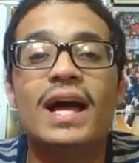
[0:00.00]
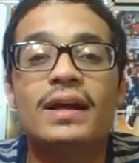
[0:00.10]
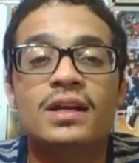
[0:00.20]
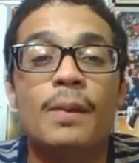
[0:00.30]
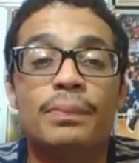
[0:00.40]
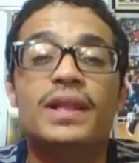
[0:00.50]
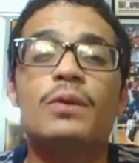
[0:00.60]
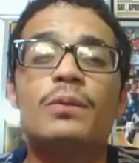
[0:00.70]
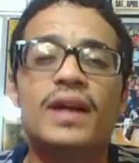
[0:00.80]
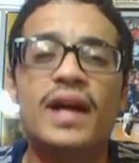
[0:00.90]

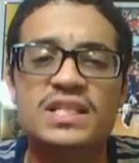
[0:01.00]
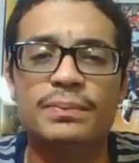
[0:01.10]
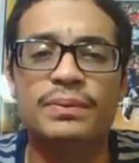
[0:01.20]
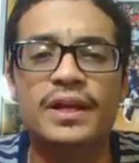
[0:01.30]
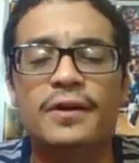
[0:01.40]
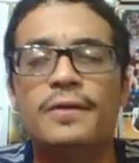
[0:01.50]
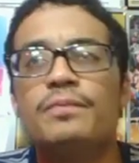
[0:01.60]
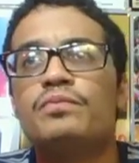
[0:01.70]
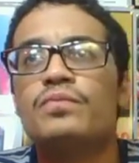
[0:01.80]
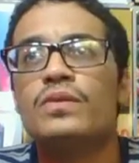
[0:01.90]
completely realize the player
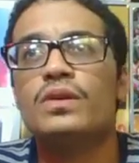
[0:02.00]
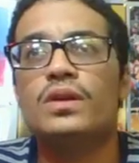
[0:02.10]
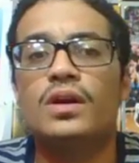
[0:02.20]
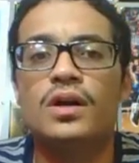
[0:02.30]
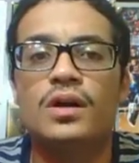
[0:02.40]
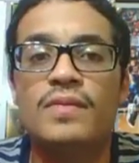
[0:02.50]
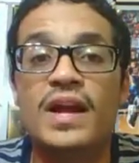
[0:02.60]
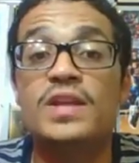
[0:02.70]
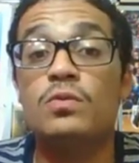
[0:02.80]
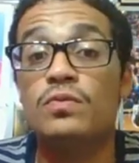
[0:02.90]

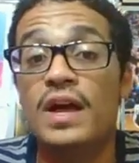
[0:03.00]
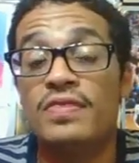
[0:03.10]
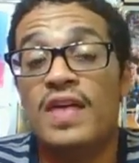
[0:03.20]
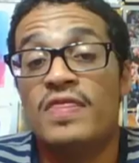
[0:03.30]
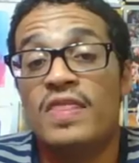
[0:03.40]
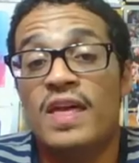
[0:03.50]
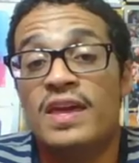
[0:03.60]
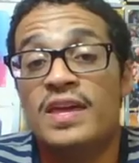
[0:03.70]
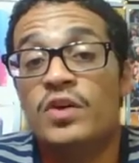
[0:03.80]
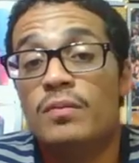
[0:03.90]
that
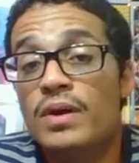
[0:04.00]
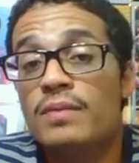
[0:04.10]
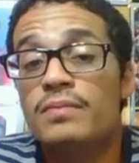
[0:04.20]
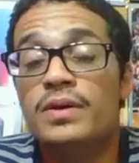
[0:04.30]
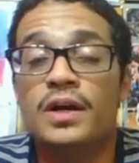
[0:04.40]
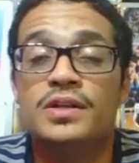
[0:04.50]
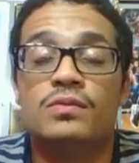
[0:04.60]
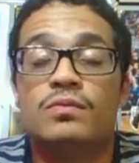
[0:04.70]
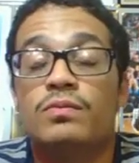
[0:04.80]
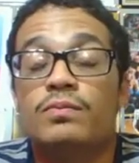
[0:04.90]
he could have been
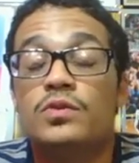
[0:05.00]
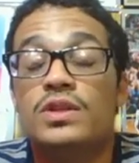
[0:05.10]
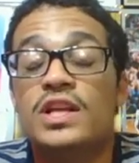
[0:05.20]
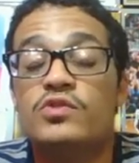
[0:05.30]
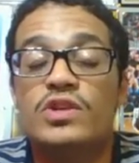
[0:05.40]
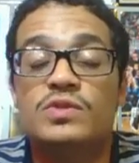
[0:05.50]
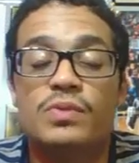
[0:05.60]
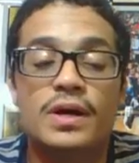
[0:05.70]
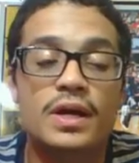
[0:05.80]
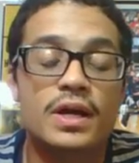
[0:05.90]
due to the injuries.
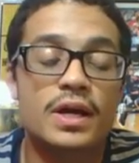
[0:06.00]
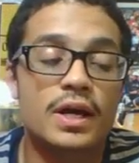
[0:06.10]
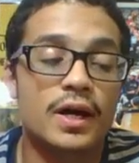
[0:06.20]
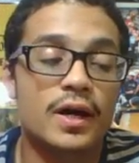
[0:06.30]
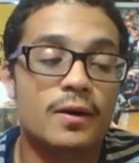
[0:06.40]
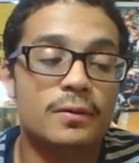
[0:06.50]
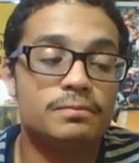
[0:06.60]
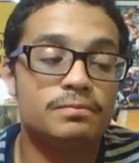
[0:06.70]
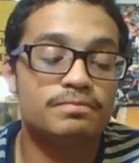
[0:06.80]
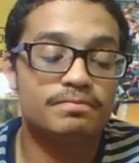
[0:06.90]
But
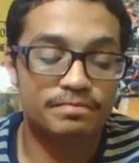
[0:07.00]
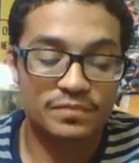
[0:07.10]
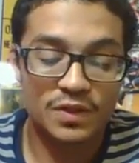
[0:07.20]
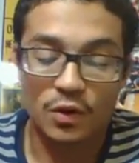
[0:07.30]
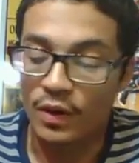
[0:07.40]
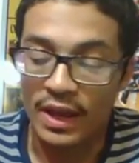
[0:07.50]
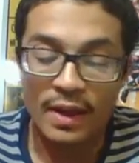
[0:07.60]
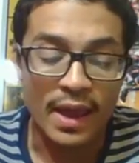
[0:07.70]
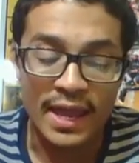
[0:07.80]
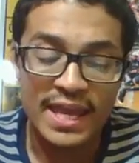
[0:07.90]
you know,
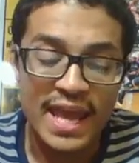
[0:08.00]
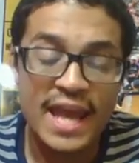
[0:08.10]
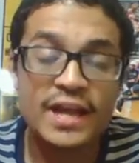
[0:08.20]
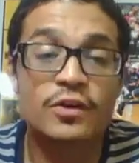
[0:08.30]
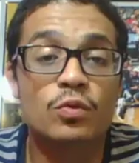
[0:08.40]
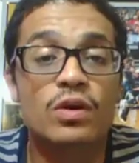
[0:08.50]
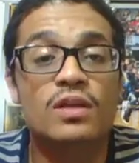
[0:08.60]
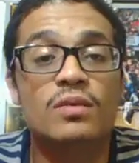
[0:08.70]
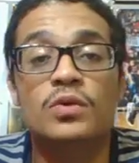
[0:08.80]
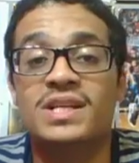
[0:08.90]
he anchored one of
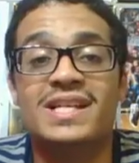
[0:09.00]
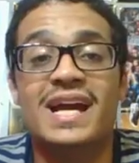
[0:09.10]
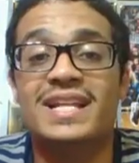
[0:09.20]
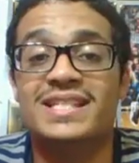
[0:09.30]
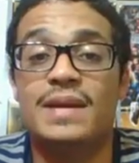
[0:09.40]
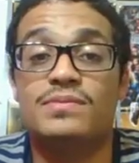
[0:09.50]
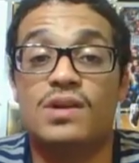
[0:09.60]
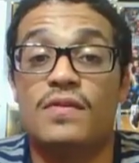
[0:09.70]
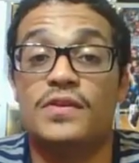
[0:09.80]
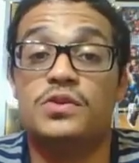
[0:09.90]
the most exciting teams
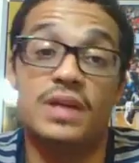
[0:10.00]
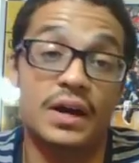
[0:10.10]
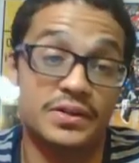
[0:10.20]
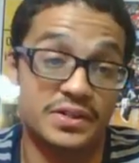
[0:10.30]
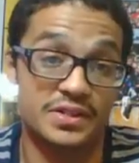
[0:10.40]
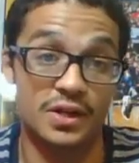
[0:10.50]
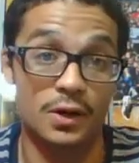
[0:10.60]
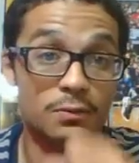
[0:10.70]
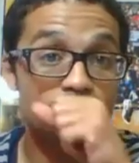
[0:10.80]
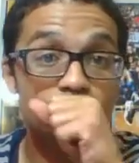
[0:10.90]
of the 2000s. You
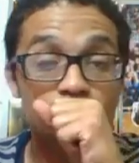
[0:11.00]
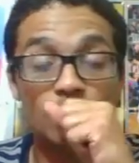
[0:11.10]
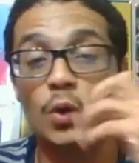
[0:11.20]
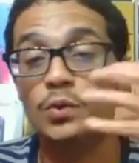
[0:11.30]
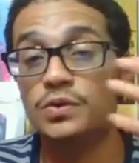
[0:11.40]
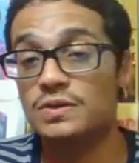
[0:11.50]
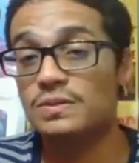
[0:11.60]
know, those